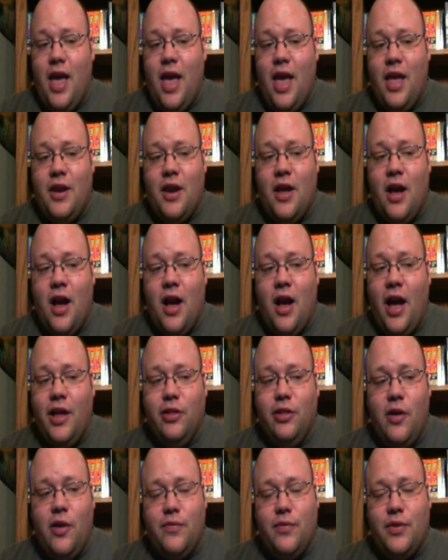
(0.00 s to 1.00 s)
And uh,
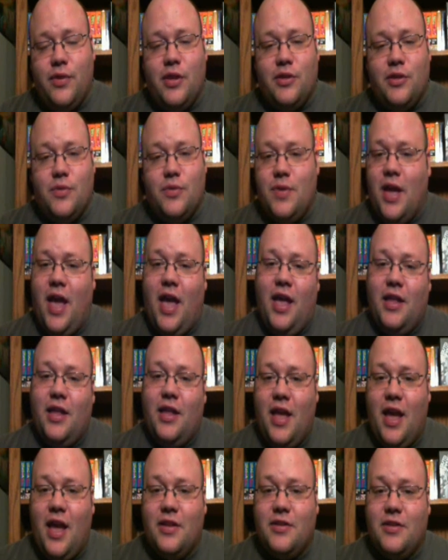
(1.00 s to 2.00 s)
I love when they do the
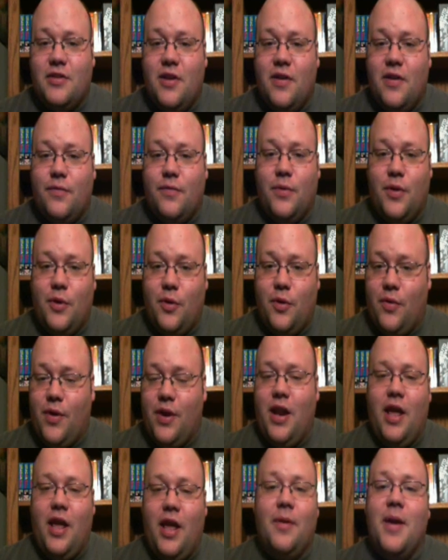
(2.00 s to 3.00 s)
hand-to-hand stuff with a
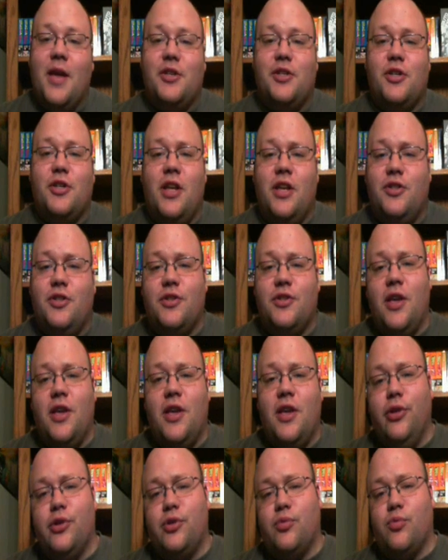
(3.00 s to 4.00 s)
great animation. It just
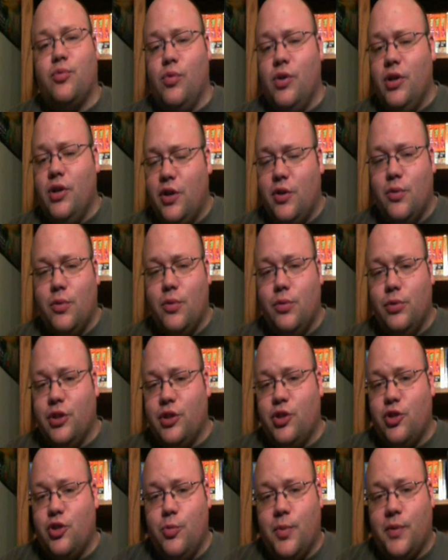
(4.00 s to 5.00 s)
it looks really cool.
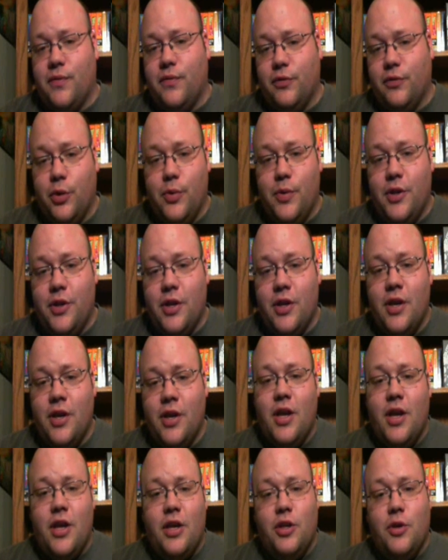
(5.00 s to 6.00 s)
It's super fluid.
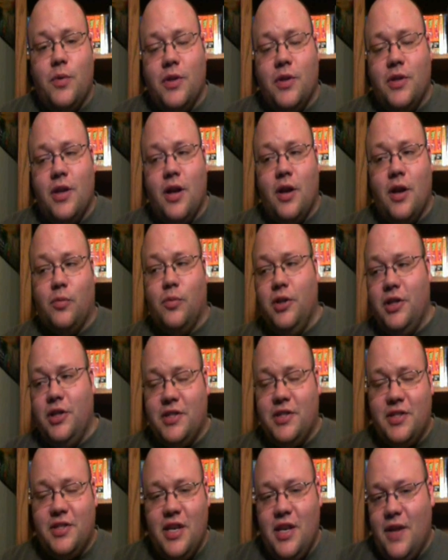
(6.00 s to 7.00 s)
You can uh, really
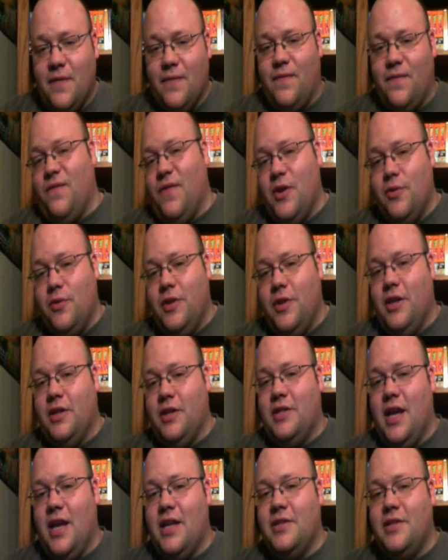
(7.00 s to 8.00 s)
see and feel the
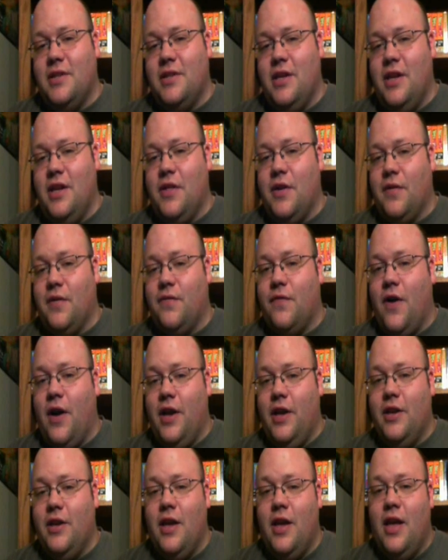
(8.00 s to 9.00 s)
intensity in their
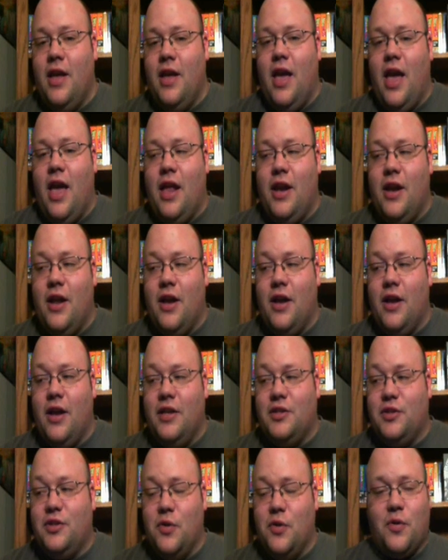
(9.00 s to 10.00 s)
fight. And uh,
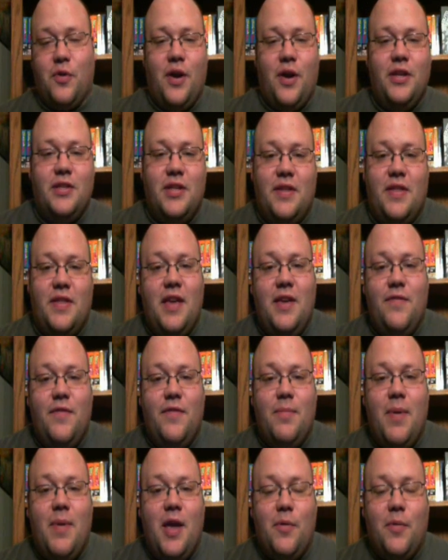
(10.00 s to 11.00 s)
it's so crazy, they
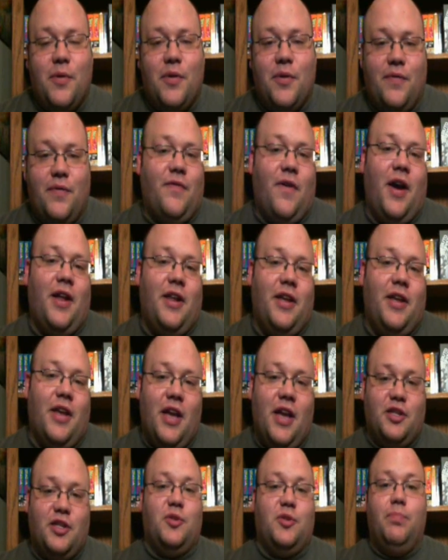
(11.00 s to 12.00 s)
even make where they're fighting
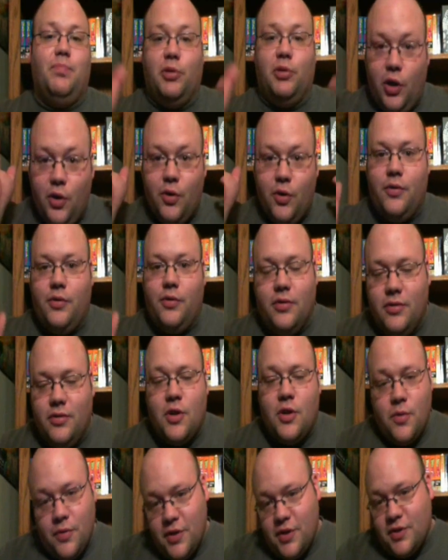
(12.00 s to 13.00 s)
explode.
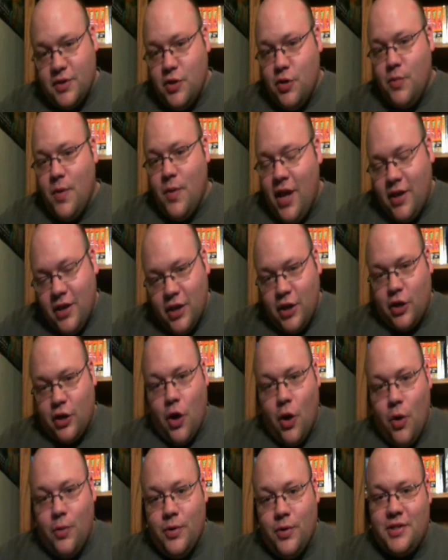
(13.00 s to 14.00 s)
So this new ending
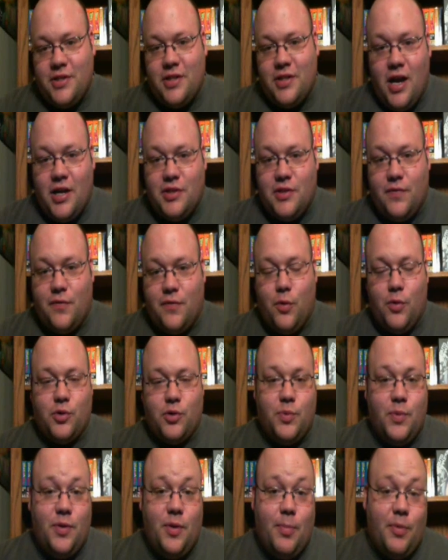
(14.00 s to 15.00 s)
coincides, of
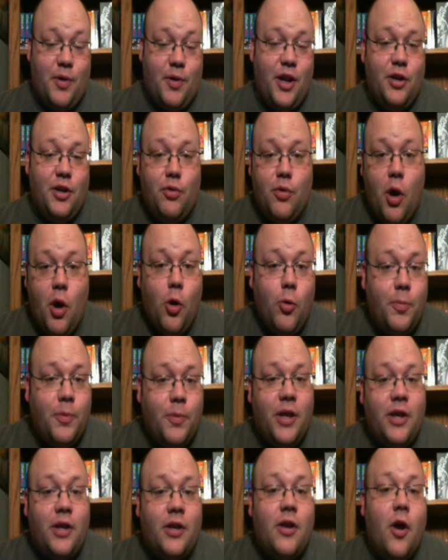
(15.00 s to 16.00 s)
course, with the brand new
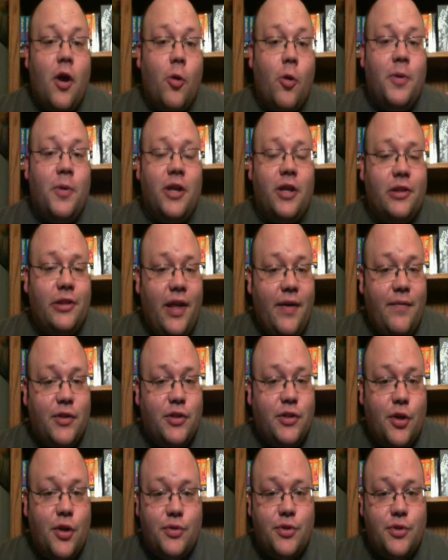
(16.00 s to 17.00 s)
opening, opening
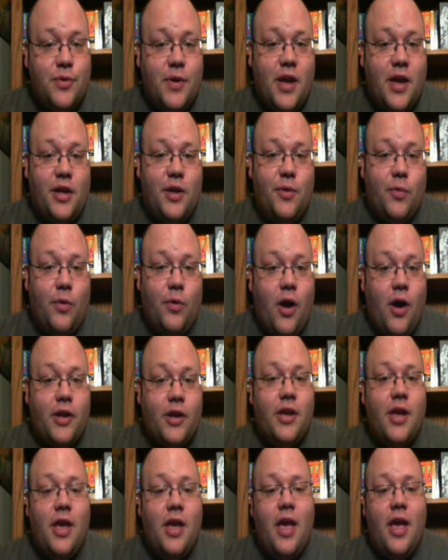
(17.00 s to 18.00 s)
11, Totsugeki
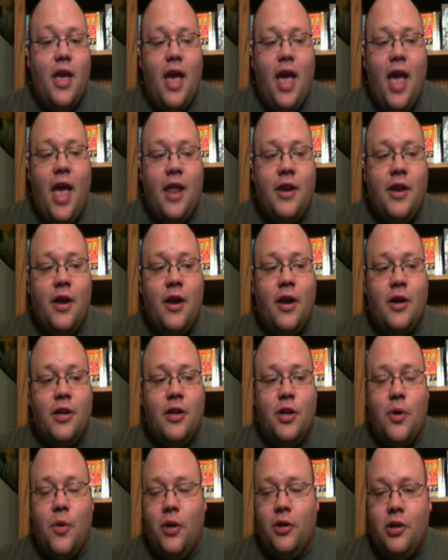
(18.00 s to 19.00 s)
Rock. And, uh,
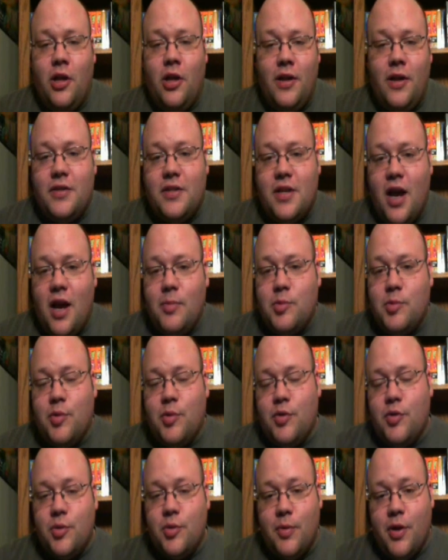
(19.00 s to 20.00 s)
you know, a lot of the times
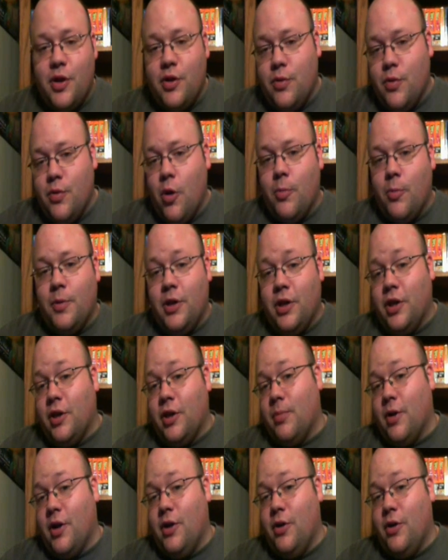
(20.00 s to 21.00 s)
when there's a brand new opening
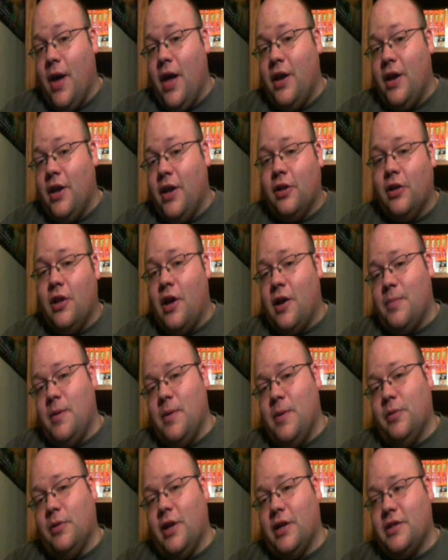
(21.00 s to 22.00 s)
and a brand new ending, a lot of
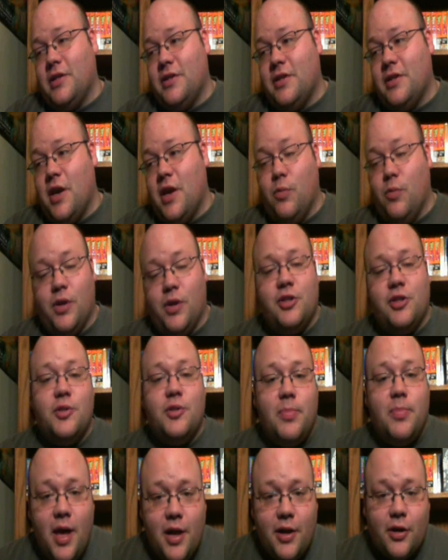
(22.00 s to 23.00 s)
people like to say, which
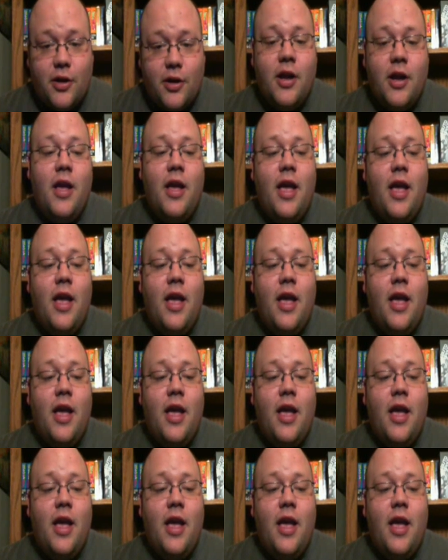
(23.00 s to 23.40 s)
is better?